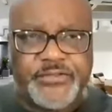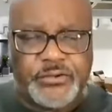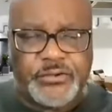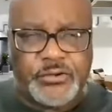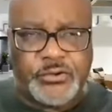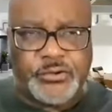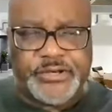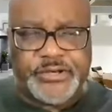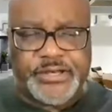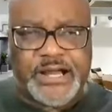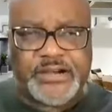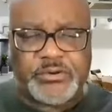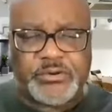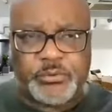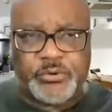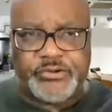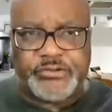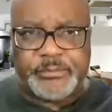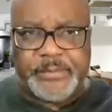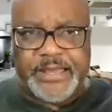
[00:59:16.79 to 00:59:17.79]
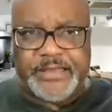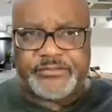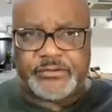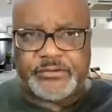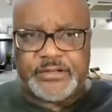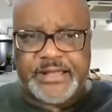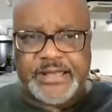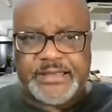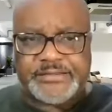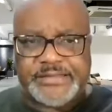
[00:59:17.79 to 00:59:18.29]
You can go to
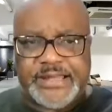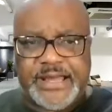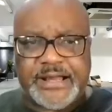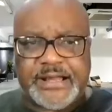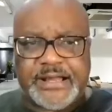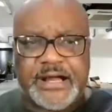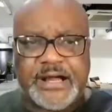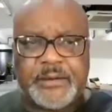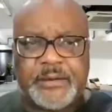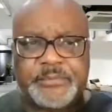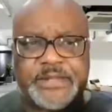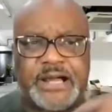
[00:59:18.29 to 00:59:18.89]
drboycemasterclass.com,